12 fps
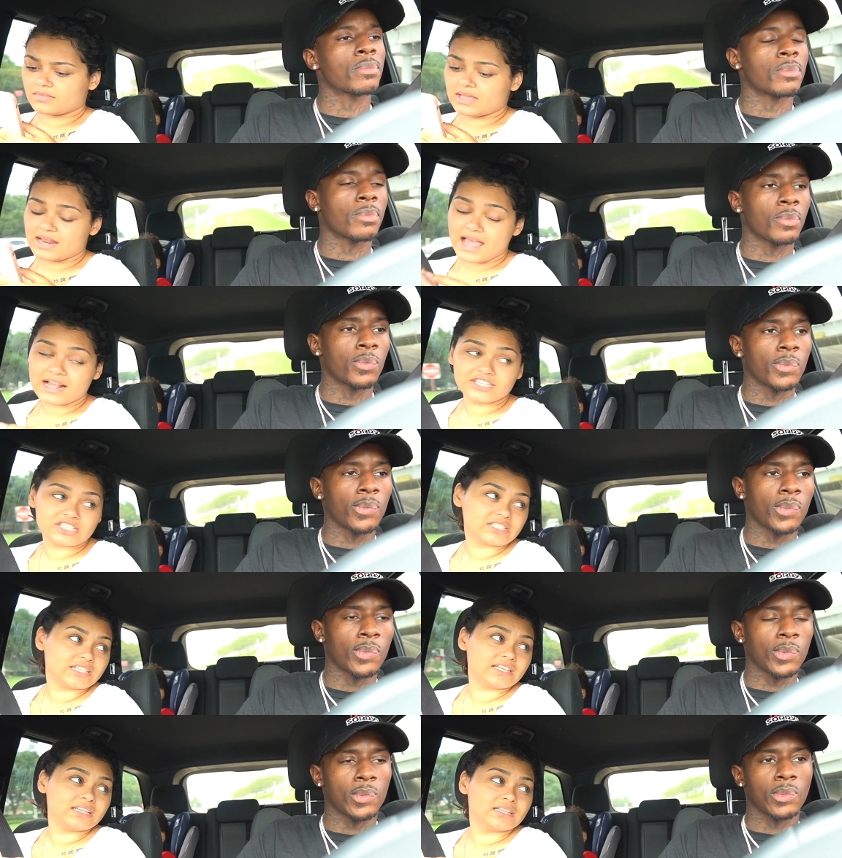Speaker 1: And
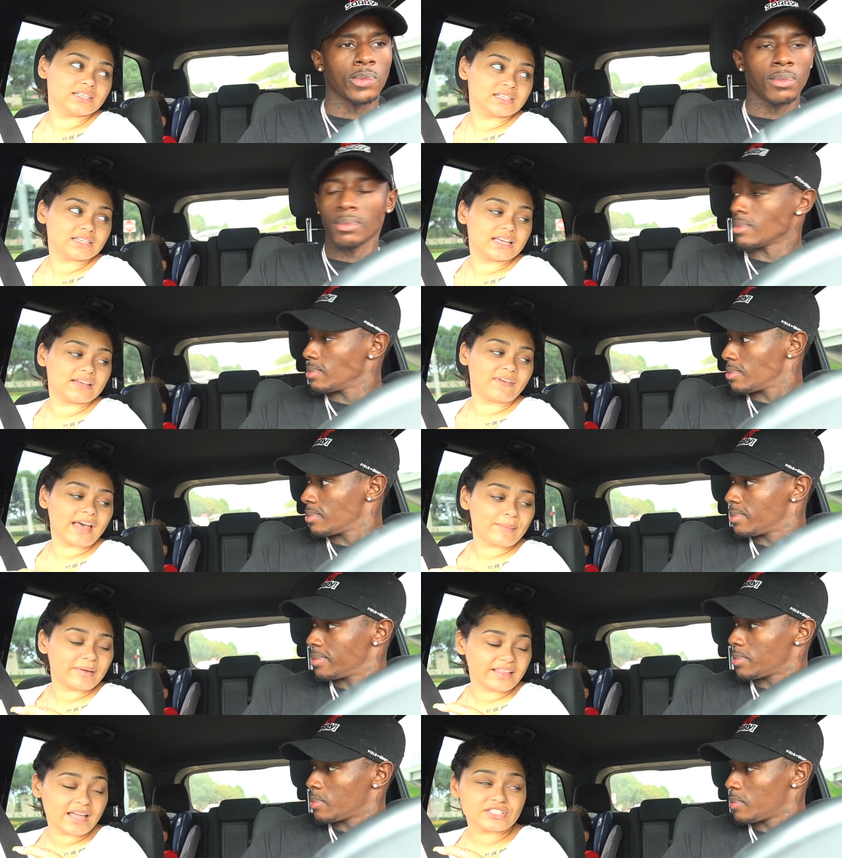actually, if I had
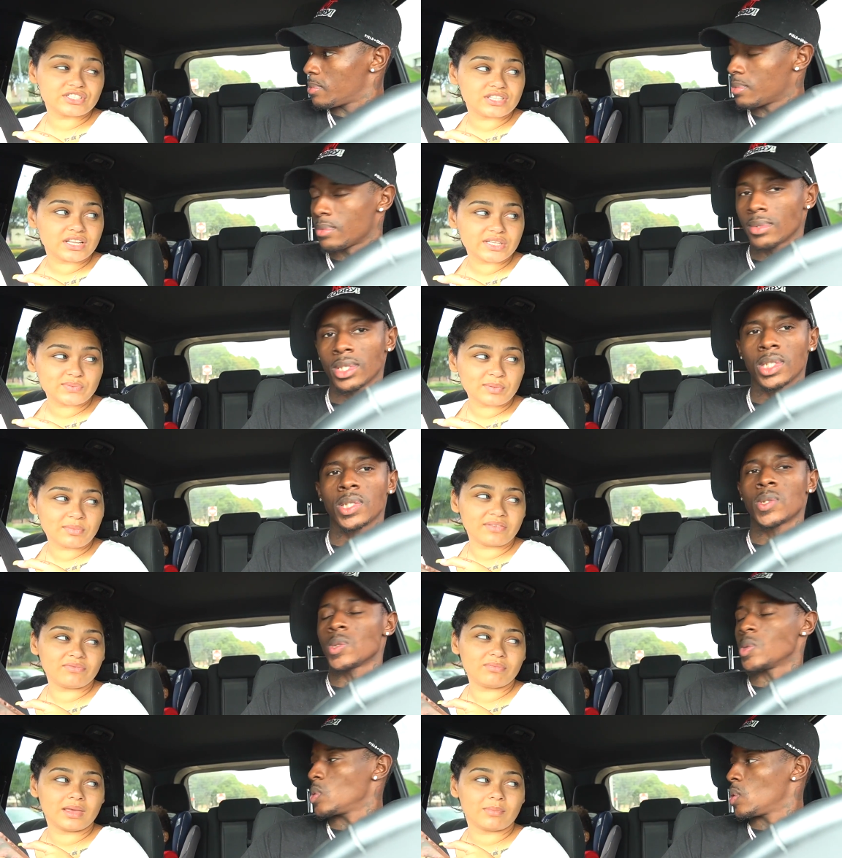my lashes done, this wouldn't
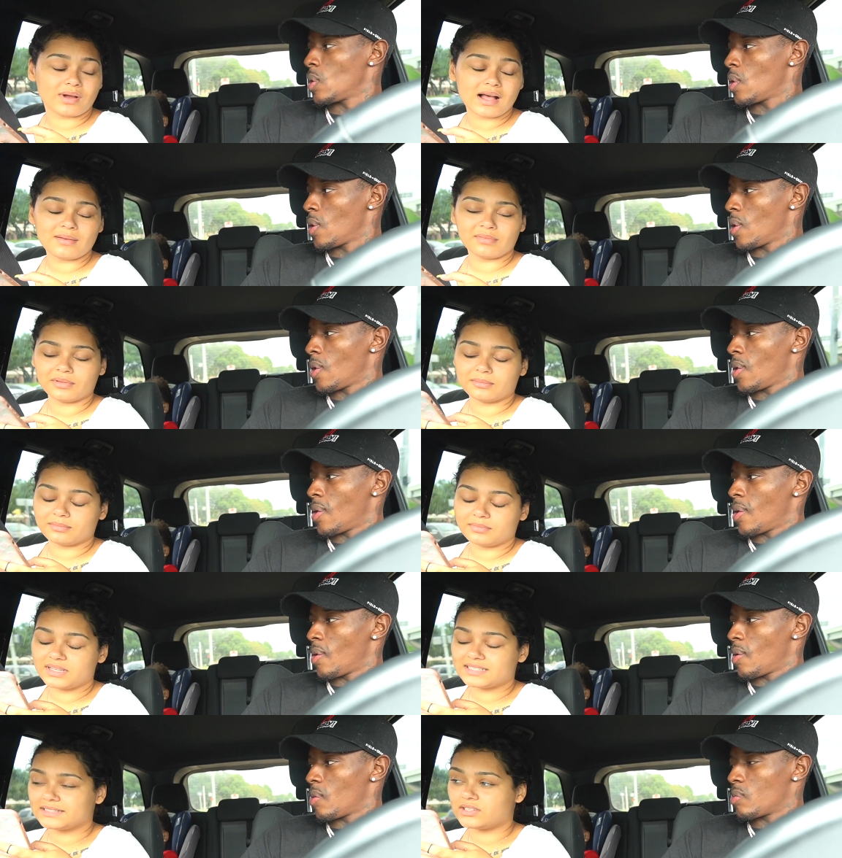even be a problem
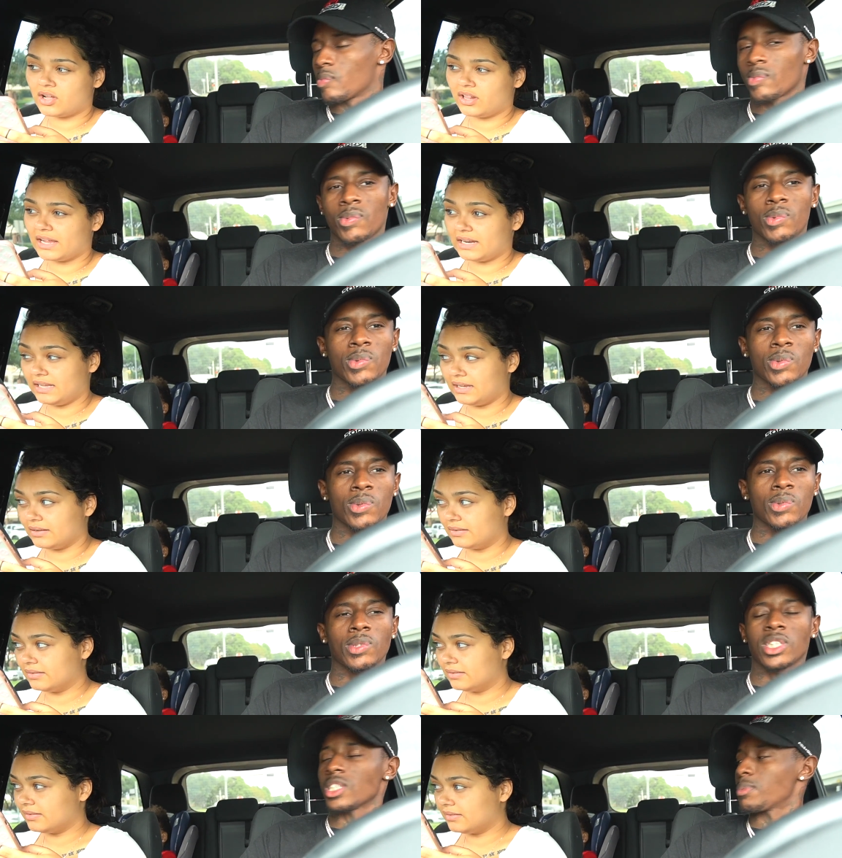because that's all I need.
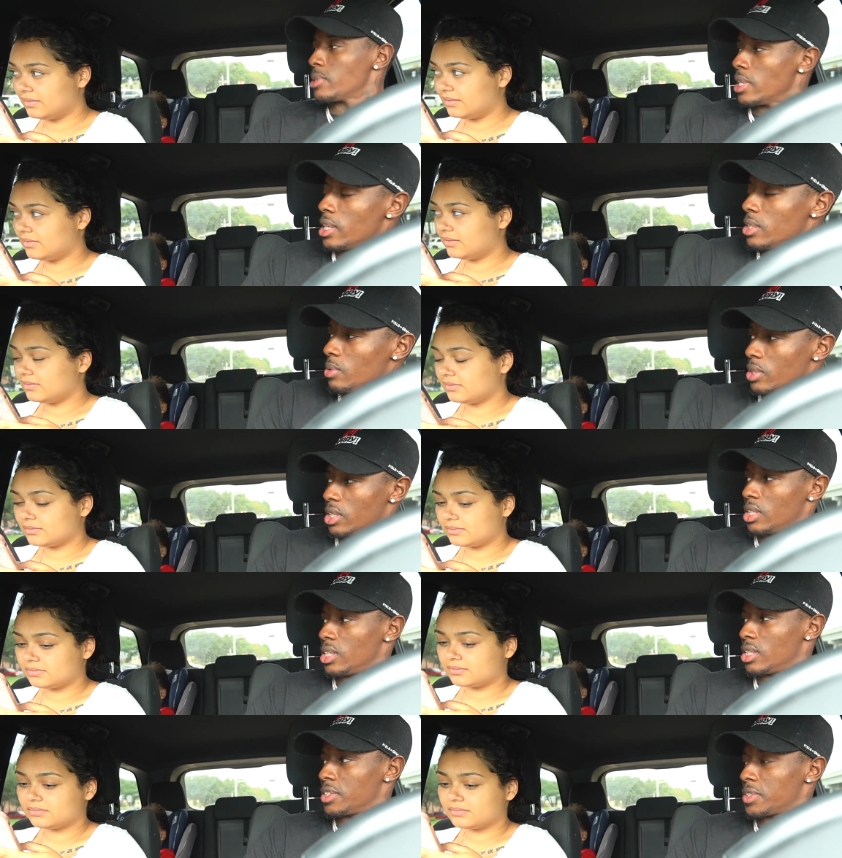
Speaker 2: That's probably what it
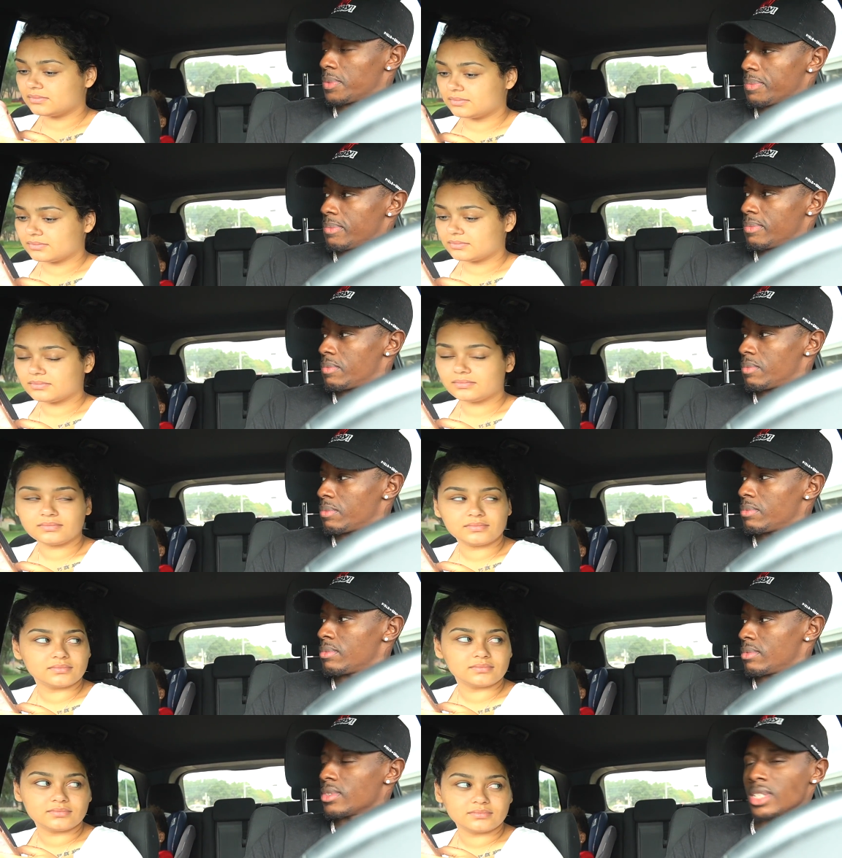is.
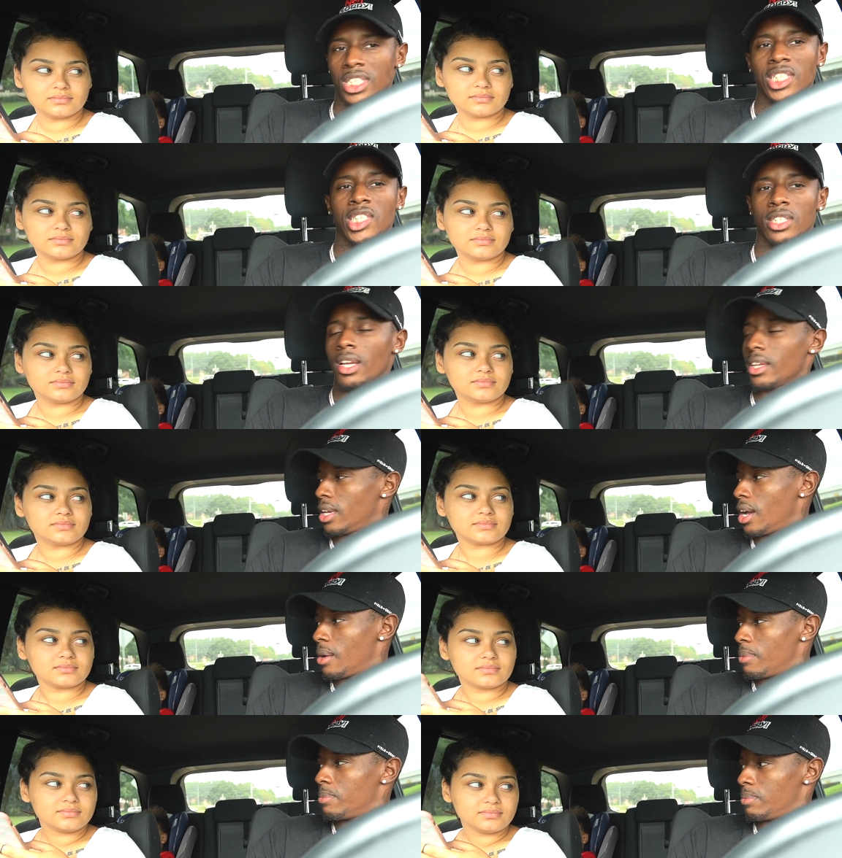That's exactly,
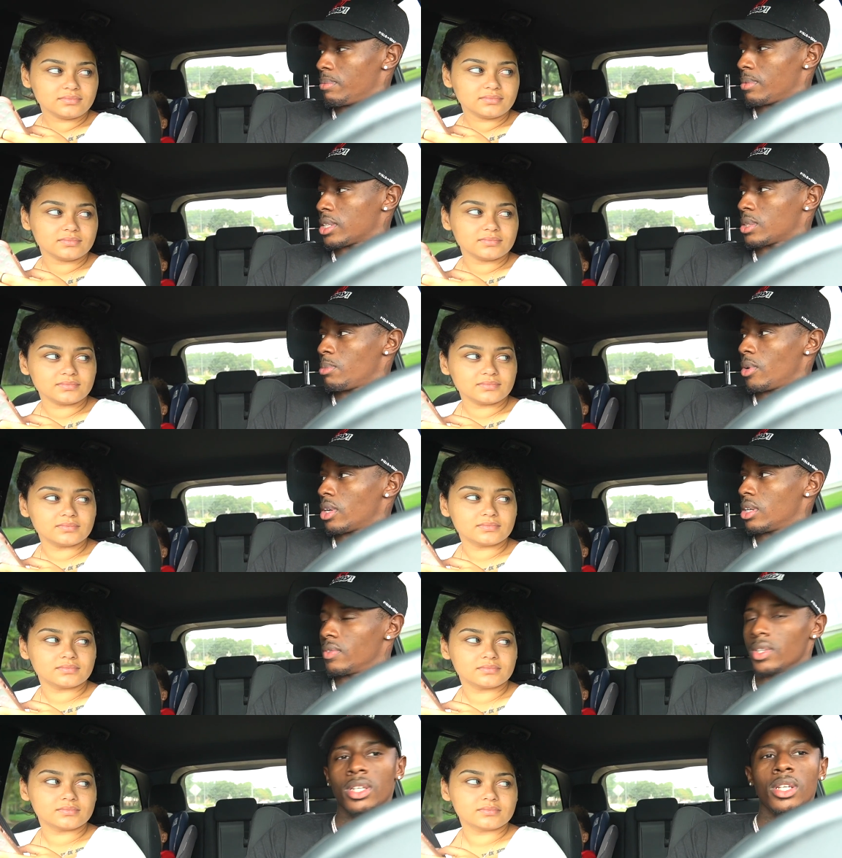yeah, that's a part
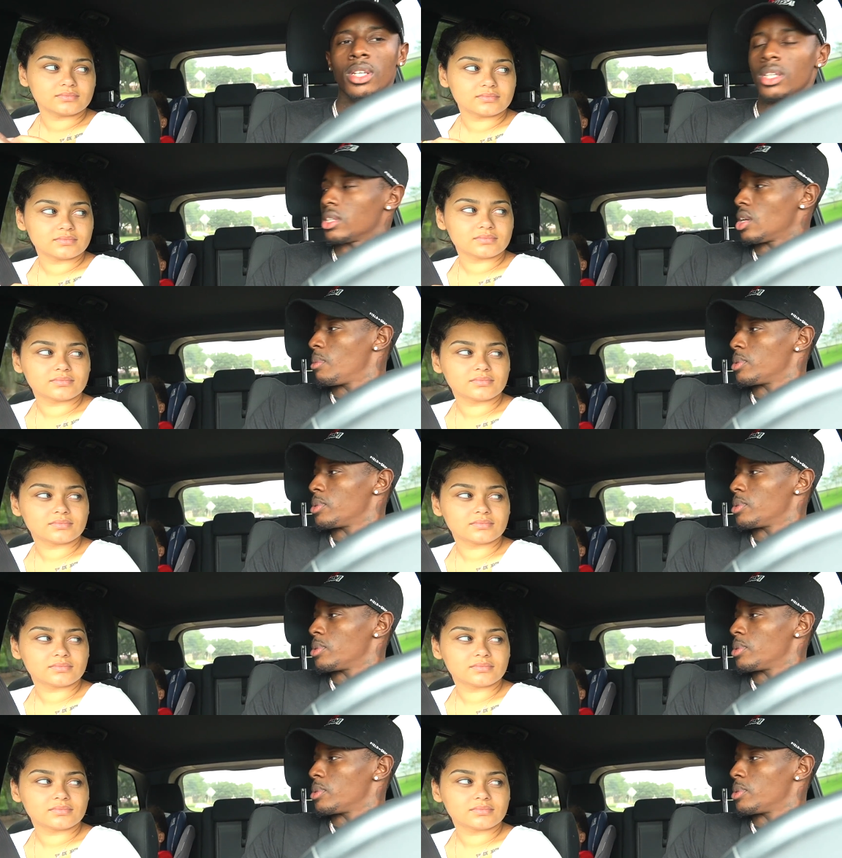of it. No,